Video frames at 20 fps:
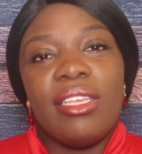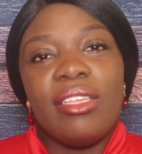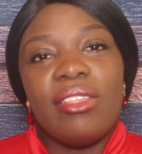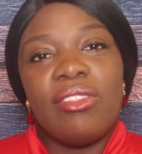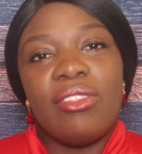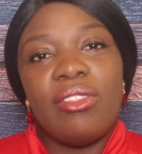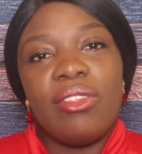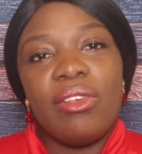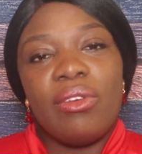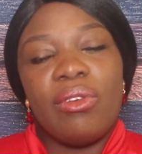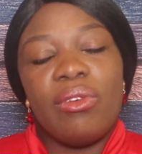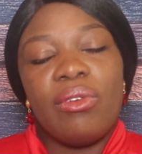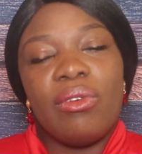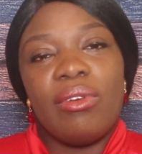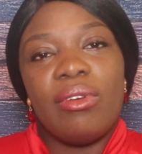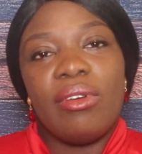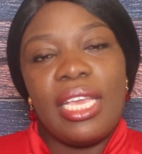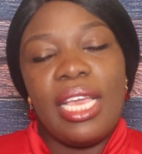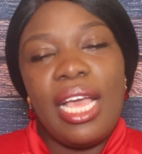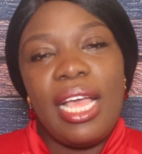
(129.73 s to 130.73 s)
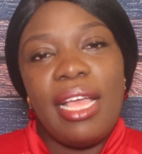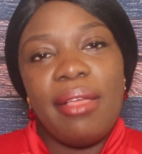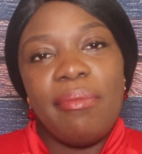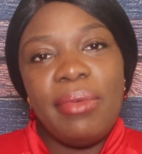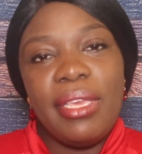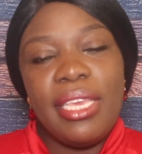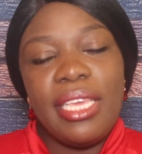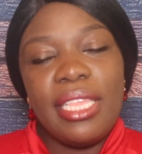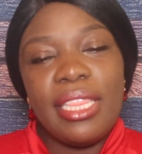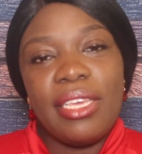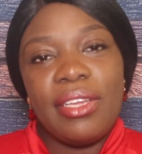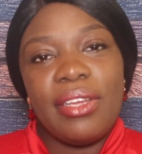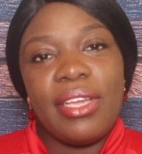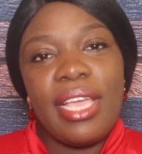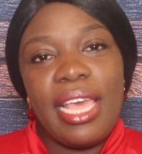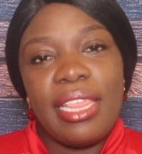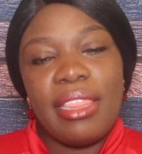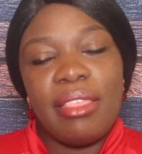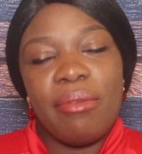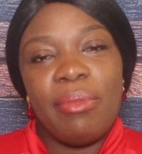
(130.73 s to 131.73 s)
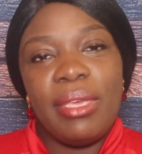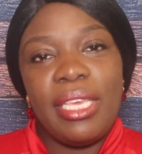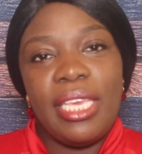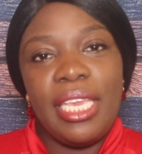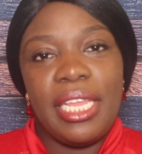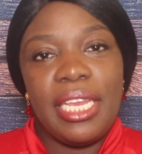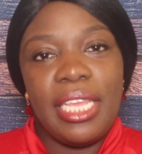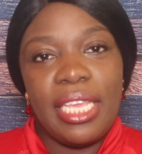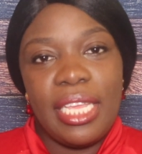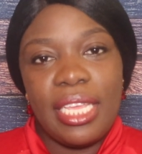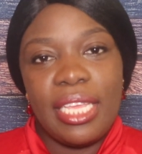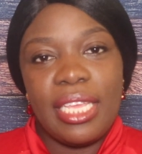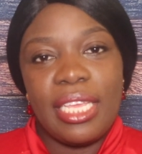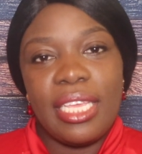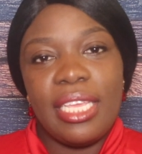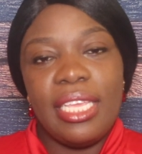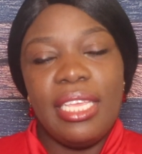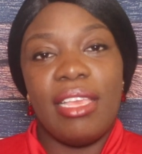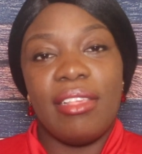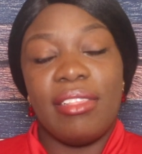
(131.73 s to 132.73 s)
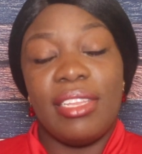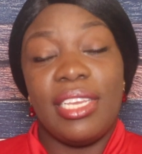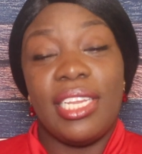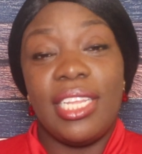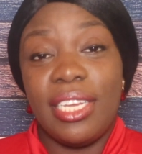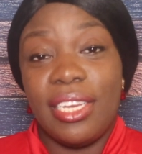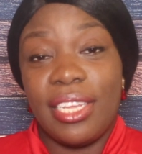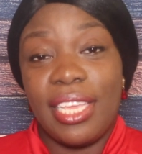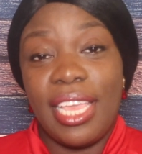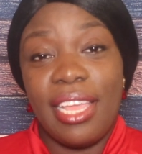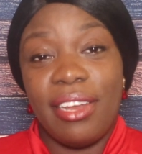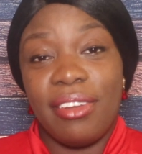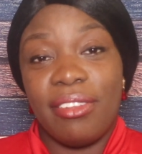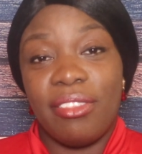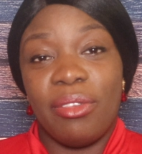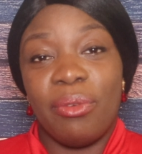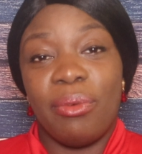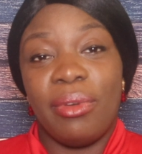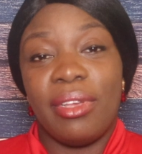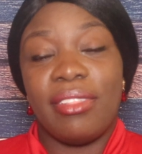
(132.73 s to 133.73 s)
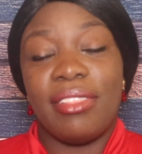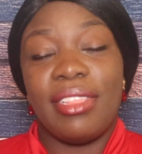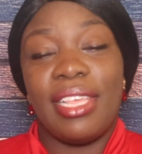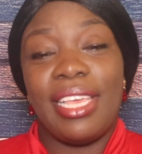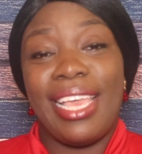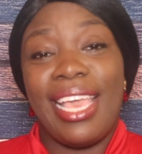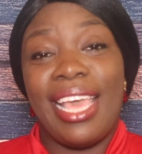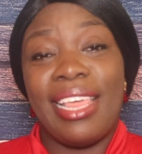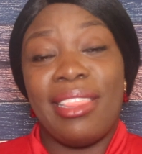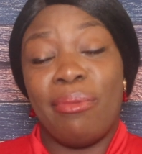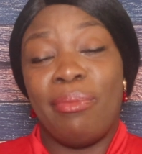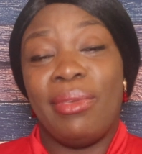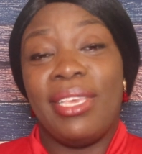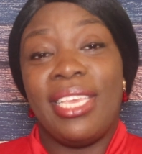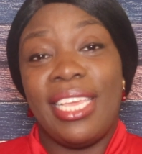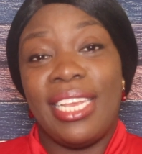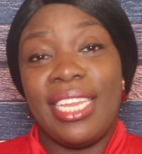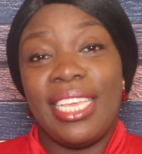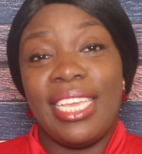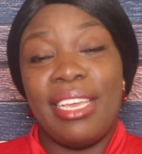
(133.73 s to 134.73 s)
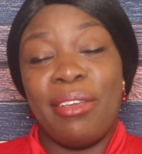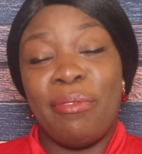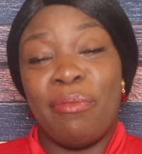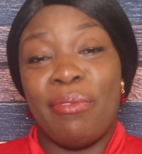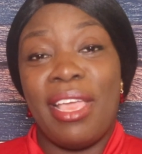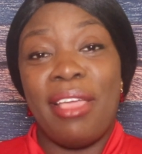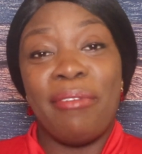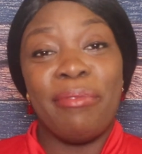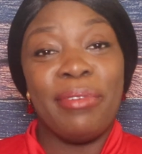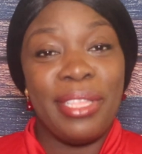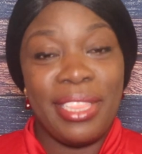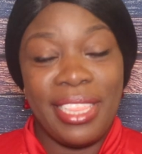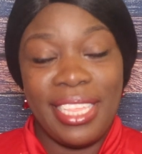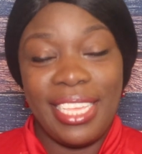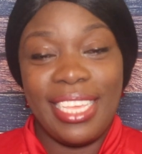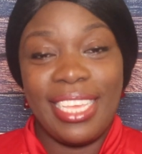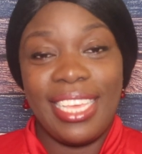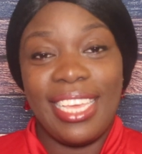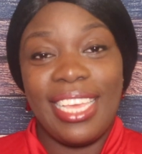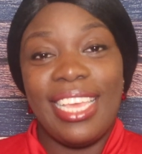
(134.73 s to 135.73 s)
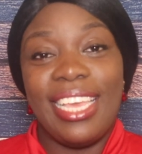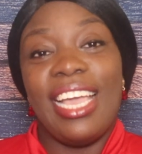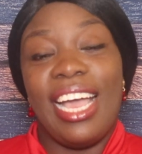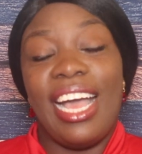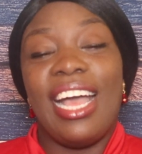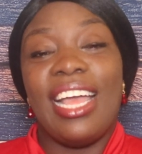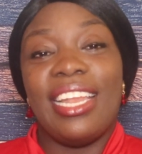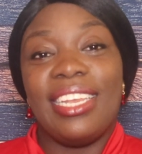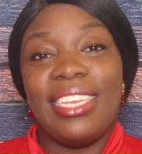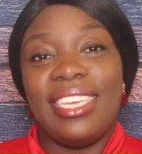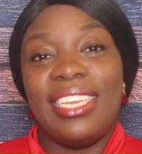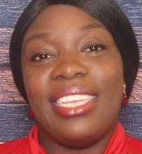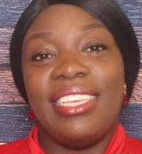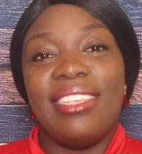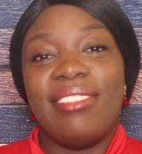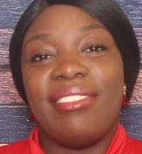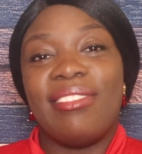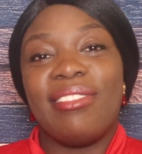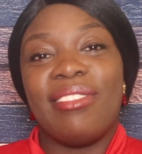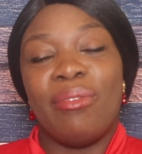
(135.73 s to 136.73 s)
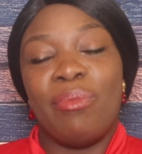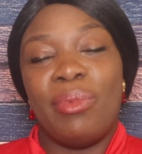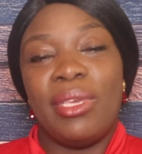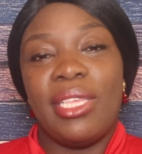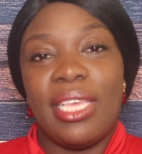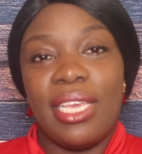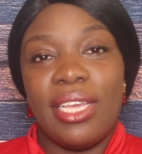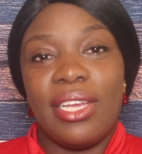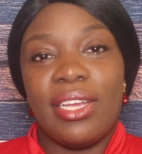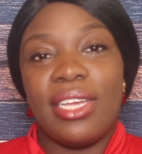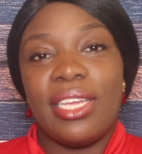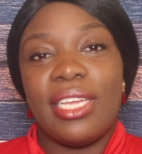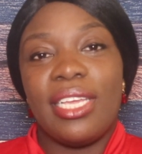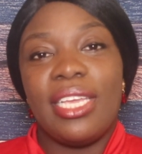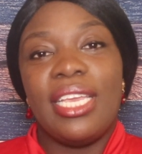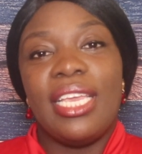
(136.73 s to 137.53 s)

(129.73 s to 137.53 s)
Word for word: So God being there at the beginning is an indicator to us that at the beginning of everything, God needs to be there.